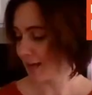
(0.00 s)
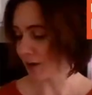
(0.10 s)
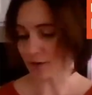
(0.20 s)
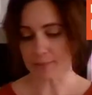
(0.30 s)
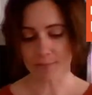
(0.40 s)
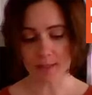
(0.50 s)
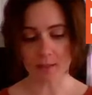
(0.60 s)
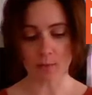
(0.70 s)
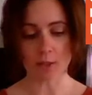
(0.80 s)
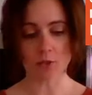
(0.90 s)
All right.
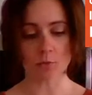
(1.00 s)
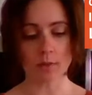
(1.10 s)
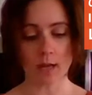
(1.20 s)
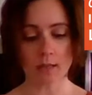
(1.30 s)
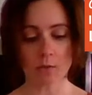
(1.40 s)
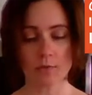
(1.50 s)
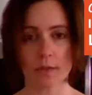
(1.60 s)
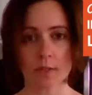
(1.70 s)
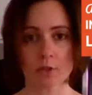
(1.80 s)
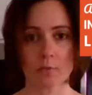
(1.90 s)
Anyway, so we got our
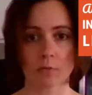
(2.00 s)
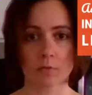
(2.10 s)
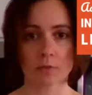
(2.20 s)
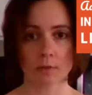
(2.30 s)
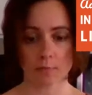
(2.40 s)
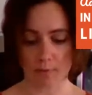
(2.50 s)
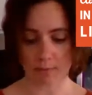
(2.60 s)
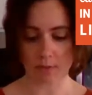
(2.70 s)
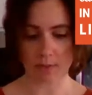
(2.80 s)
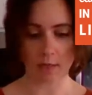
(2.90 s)
vegetables,
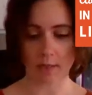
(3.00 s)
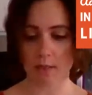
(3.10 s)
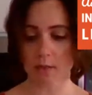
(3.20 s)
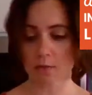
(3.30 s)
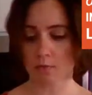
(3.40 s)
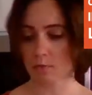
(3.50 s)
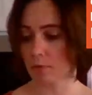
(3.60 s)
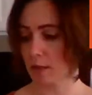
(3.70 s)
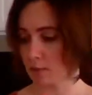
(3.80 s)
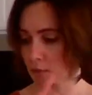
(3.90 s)
peppers and onions. We